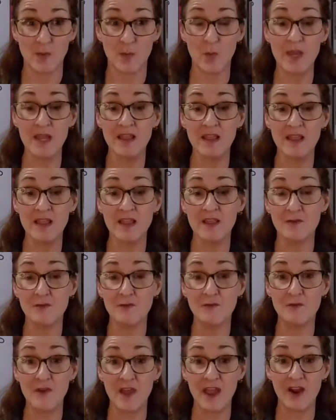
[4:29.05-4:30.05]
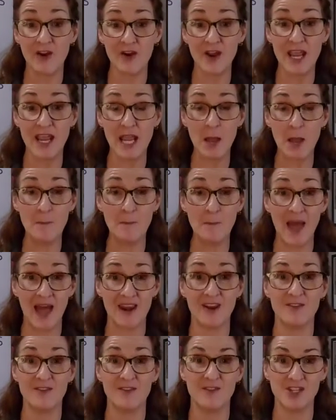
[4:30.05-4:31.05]
we live in a very
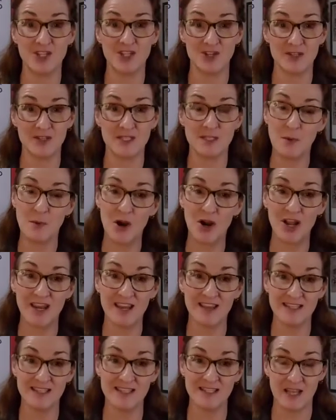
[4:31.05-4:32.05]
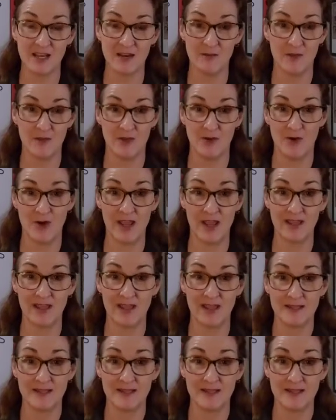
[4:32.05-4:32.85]
competitive insurance market in the state of Illinois.